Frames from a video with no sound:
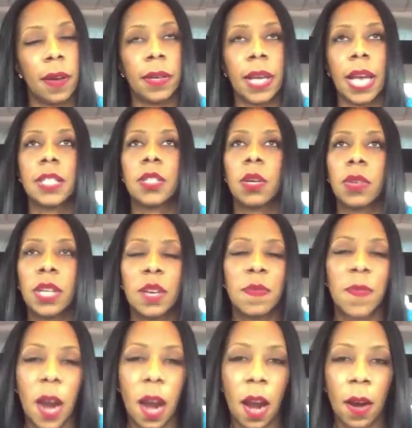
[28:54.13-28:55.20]
Okay, so good
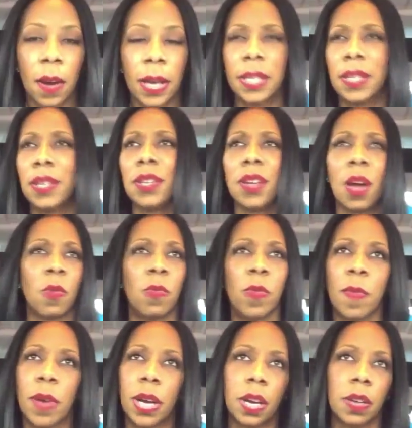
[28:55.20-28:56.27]
for her. And, you know,
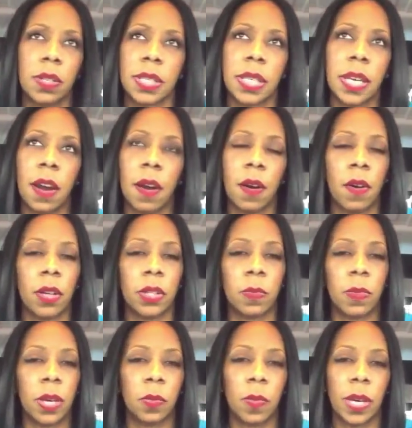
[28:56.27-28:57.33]
we weren't going to see her on the
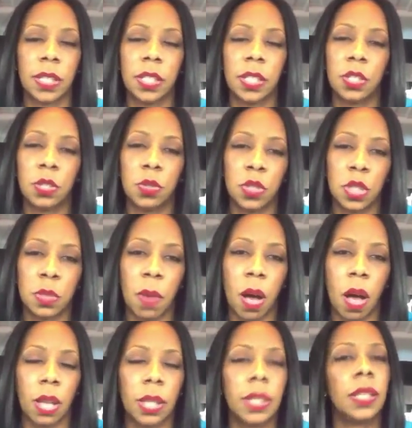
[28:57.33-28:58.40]
runway. She's too
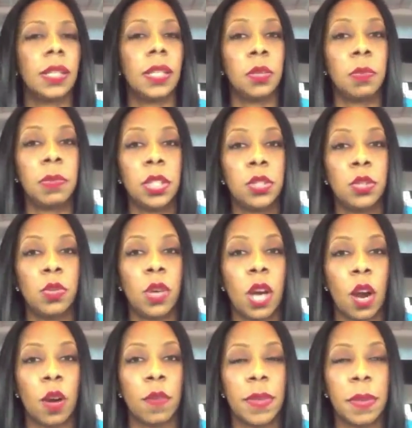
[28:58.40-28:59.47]
small and a little bit too
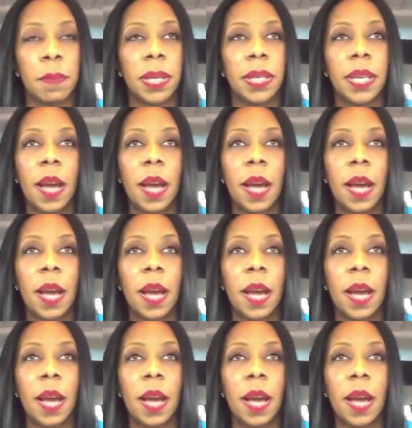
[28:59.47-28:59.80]
curvy. But